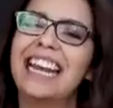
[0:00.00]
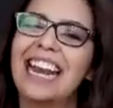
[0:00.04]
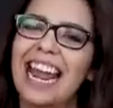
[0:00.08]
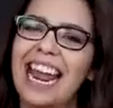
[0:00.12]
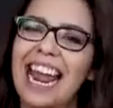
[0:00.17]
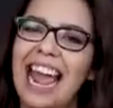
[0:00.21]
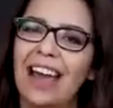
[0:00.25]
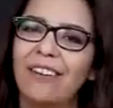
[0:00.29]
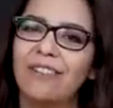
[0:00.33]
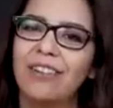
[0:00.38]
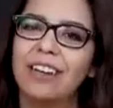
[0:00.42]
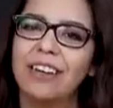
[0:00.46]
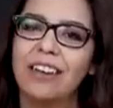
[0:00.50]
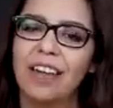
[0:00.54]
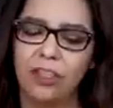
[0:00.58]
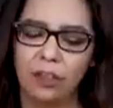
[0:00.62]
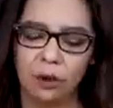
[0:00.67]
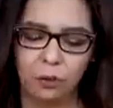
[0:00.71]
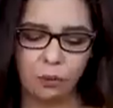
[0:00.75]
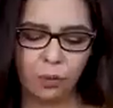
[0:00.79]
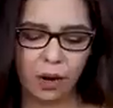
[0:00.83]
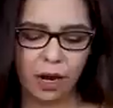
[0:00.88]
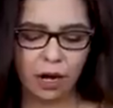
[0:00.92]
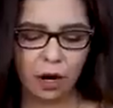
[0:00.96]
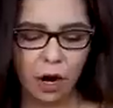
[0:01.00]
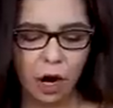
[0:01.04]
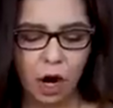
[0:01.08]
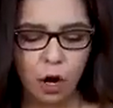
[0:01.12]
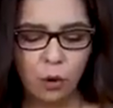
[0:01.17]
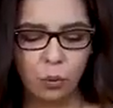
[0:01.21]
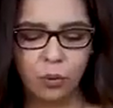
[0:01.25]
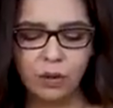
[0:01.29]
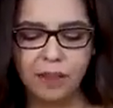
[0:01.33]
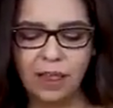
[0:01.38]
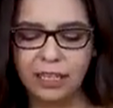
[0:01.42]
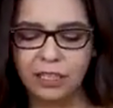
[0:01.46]
I have another one
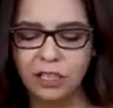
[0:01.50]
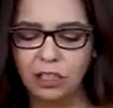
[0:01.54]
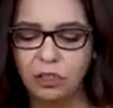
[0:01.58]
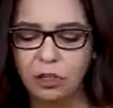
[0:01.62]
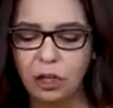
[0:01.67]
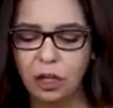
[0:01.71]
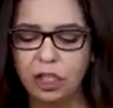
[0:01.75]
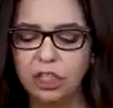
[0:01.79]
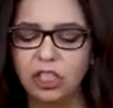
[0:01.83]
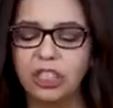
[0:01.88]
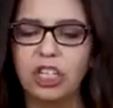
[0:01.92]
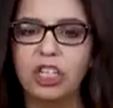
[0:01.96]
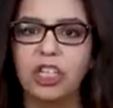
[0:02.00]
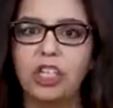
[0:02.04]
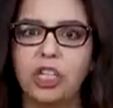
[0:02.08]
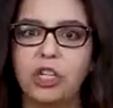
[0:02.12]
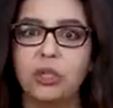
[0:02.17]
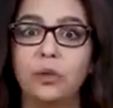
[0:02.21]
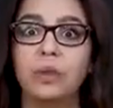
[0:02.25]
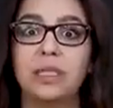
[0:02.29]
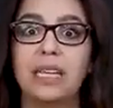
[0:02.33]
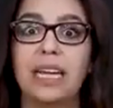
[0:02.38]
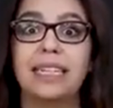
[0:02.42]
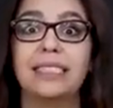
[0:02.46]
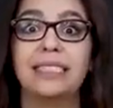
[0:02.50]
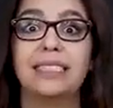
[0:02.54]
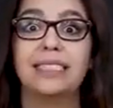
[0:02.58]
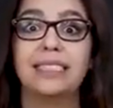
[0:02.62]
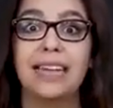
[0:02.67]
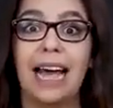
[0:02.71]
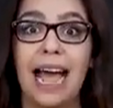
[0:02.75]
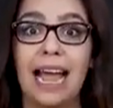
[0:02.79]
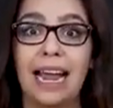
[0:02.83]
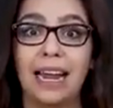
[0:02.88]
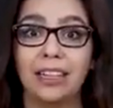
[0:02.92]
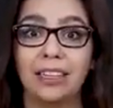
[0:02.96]
where they start to use
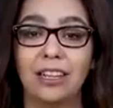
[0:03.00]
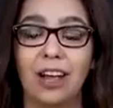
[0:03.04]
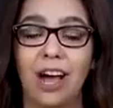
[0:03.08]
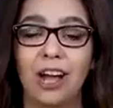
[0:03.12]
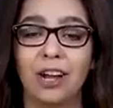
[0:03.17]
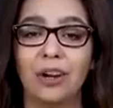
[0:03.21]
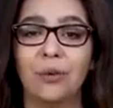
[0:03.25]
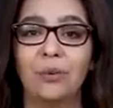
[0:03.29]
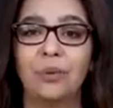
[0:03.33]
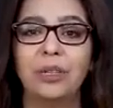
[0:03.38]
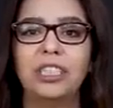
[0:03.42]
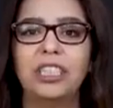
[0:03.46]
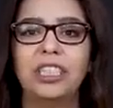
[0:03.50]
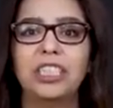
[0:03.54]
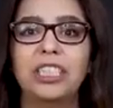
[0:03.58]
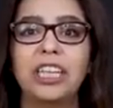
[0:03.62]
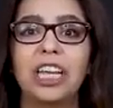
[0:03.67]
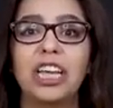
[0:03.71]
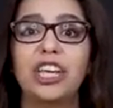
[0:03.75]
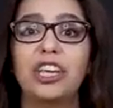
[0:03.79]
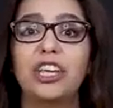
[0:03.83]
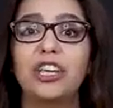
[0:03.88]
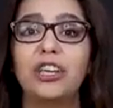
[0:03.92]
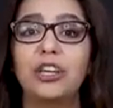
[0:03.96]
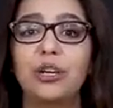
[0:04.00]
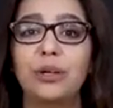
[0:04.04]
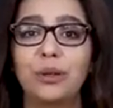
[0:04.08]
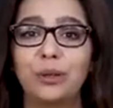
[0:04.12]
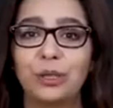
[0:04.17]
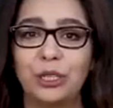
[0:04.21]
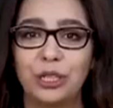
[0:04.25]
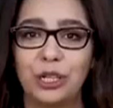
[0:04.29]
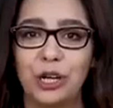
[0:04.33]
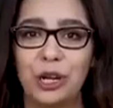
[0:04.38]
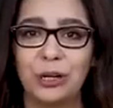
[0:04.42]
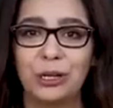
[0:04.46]
dialogue, which is a
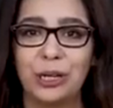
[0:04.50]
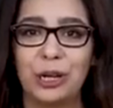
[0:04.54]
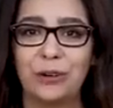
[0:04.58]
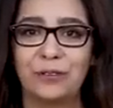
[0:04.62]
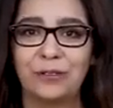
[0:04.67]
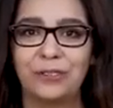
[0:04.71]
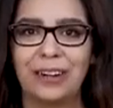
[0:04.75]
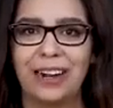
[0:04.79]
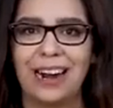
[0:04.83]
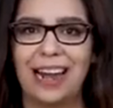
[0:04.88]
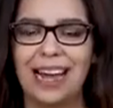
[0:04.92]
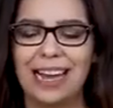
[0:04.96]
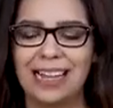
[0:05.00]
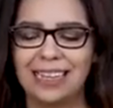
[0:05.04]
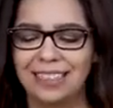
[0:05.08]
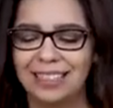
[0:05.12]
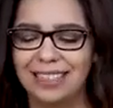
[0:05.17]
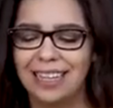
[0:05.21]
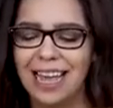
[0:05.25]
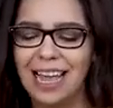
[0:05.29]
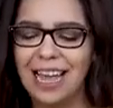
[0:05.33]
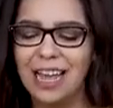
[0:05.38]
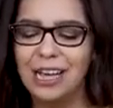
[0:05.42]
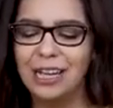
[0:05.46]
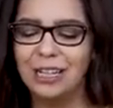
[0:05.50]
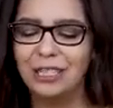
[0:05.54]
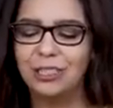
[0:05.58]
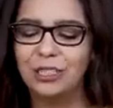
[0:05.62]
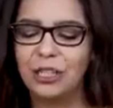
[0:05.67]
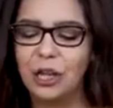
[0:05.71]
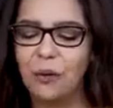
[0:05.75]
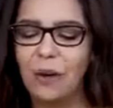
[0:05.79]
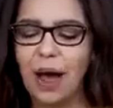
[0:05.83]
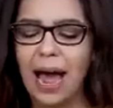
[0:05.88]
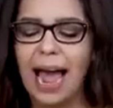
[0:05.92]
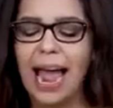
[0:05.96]
huge no-no for us.
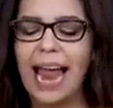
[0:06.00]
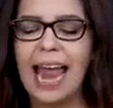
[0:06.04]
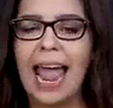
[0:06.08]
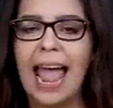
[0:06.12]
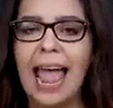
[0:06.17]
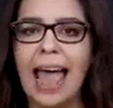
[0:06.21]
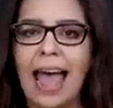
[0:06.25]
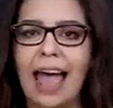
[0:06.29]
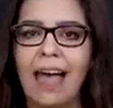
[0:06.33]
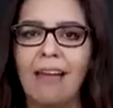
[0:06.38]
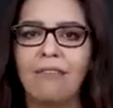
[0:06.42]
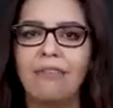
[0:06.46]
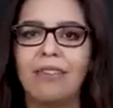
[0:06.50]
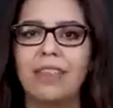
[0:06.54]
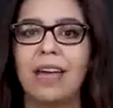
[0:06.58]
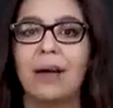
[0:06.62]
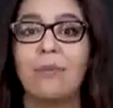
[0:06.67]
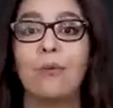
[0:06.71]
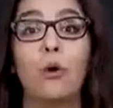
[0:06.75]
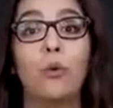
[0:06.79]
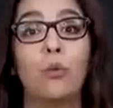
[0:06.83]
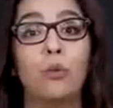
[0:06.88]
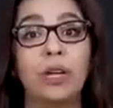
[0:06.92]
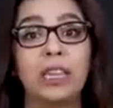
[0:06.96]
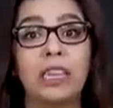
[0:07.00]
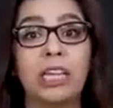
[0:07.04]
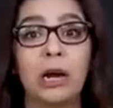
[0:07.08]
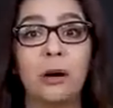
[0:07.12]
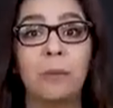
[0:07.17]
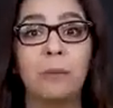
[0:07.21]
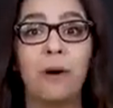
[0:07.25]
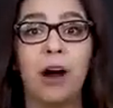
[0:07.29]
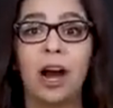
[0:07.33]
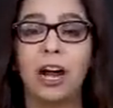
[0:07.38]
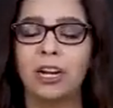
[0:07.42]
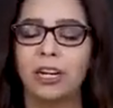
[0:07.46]
So I have them with
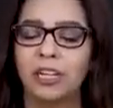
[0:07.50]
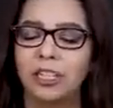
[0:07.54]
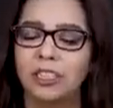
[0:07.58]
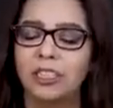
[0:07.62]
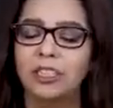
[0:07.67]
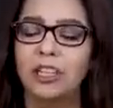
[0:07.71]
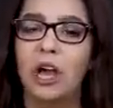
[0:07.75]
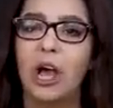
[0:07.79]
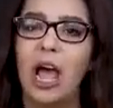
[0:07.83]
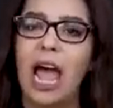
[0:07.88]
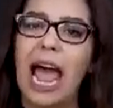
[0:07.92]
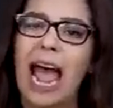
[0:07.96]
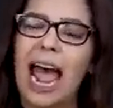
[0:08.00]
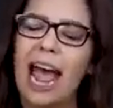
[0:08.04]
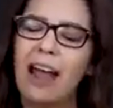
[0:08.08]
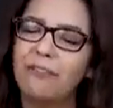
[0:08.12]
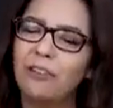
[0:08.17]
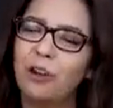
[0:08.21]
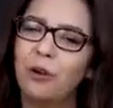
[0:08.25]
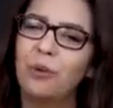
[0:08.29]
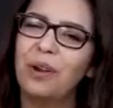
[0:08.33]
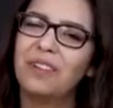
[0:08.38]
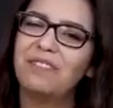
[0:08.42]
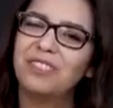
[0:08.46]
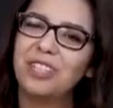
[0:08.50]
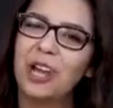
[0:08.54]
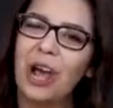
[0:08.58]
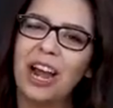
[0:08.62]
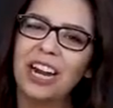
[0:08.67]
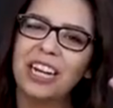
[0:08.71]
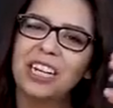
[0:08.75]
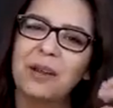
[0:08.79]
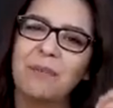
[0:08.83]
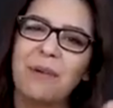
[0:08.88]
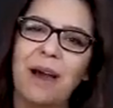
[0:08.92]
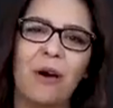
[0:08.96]
their partners after we've
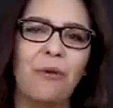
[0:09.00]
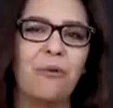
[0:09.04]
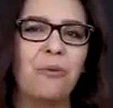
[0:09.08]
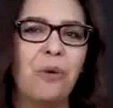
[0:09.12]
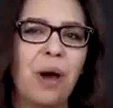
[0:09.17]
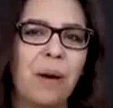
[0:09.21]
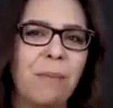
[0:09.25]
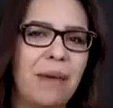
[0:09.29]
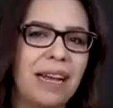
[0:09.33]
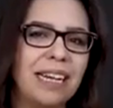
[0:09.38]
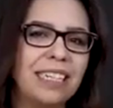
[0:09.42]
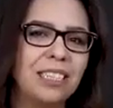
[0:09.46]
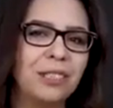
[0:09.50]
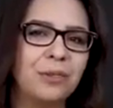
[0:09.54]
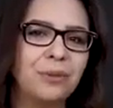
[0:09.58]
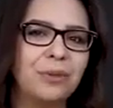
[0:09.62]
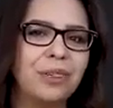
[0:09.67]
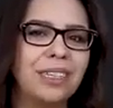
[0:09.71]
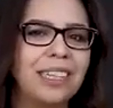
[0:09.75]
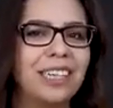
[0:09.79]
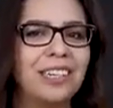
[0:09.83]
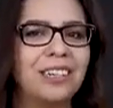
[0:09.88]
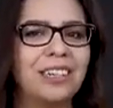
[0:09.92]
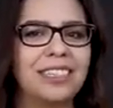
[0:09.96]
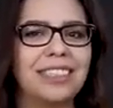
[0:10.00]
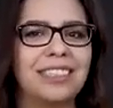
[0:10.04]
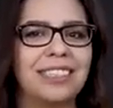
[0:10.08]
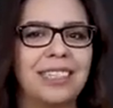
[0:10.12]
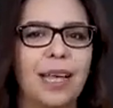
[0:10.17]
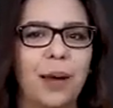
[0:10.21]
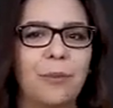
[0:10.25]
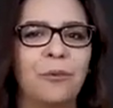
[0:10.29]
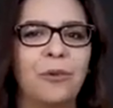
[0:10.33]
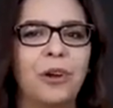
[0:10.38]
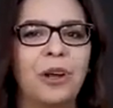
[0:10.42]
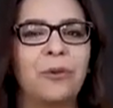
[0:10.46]
talked about what makes a really good
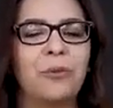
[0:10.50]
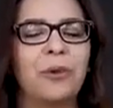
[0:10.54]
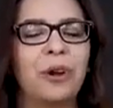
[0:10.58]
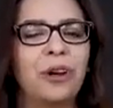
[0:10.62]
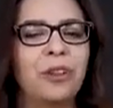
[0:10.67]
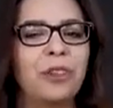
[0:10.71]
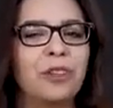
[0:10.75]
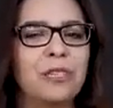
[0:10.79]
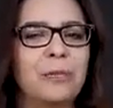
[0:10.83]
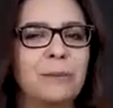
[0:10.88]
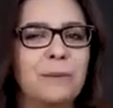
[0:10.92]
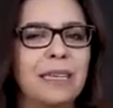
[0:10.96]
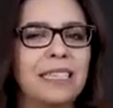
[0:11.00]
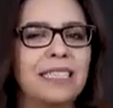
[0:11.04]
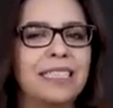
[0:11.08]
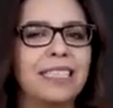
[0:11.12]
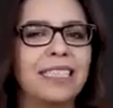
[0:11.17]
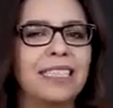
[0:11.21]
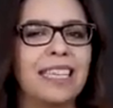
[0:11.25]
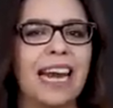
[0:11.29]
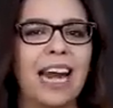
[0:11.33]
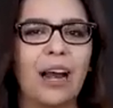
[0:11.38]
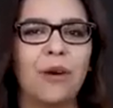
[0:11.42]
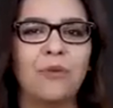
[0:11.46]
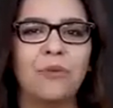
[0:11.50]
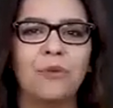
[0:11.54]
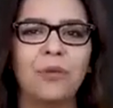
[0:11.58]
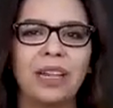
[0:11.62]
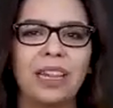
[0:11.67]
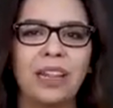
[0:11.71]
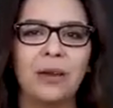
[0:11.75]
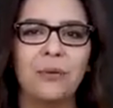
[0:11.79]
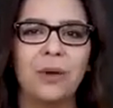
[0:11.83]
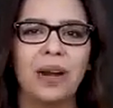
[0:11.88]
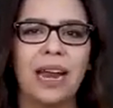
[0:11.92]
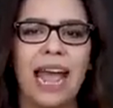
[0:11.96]
summary. What are those pieces that I
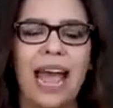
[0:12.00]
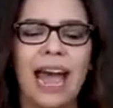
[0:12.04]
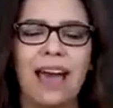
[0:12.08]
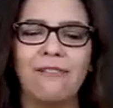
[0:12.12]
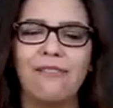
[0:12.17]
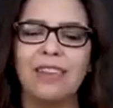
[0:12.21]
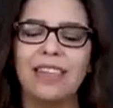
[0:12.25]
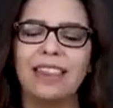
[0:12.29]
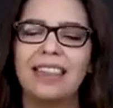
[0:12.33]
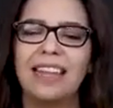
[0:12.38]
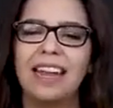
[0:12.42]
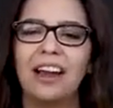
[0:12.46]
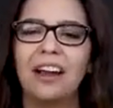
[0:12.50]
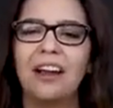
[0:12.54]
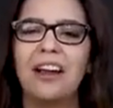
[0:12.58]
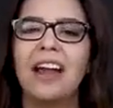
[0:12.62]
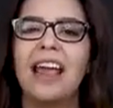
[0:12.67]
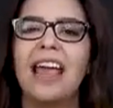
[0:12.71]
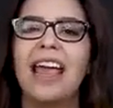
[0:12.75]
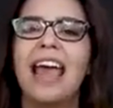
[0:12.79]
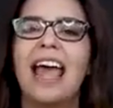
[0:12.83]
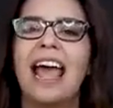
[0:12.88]
really want to have in there?